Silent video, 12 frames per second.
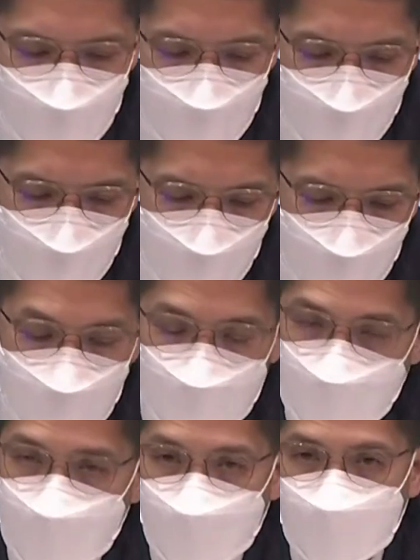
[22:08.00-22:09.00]
scenario in
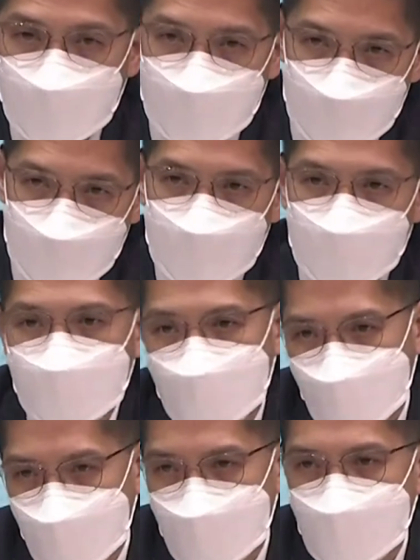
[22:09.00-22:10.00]
Hong Kong,
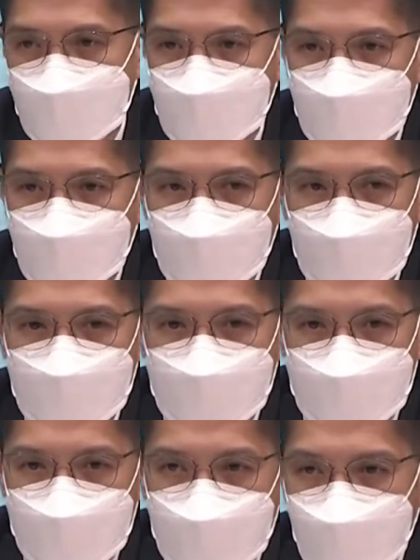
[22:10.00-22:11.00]
especially
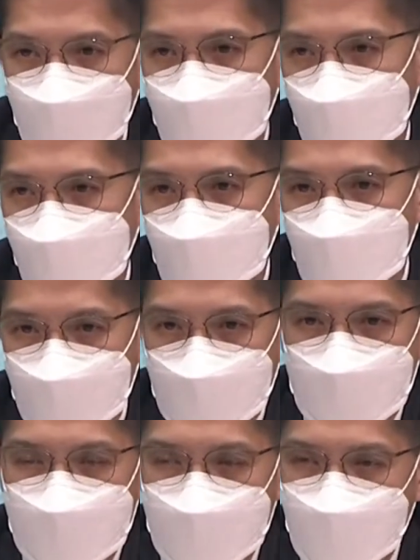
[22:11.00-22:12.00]
in the fifth wave.
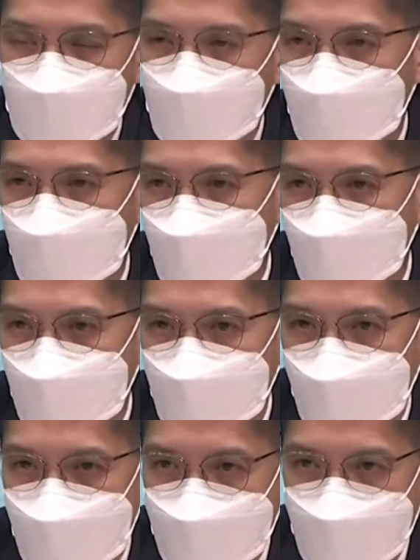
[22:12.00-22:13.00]
We are seeing a
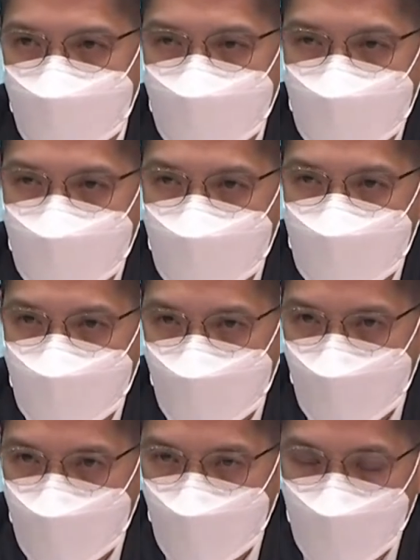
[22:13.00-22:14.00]
lot of private
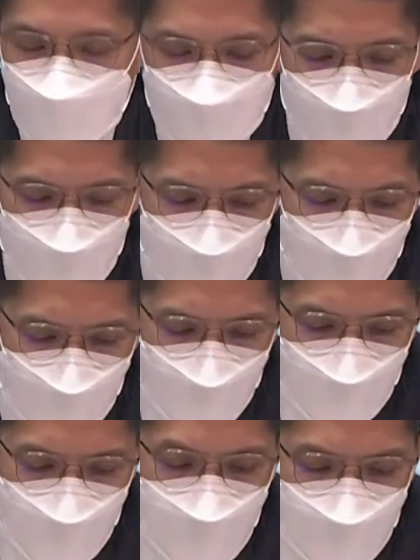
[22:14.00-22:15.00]
doctors
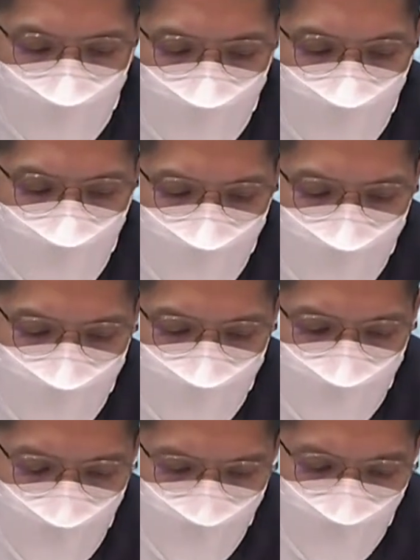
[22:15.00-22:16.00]
helping to treat
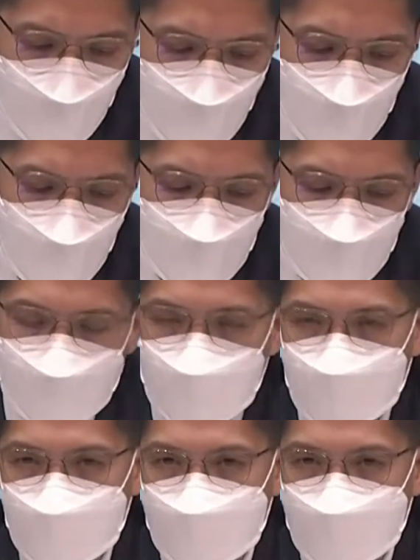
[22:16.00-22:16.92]
COVID patients.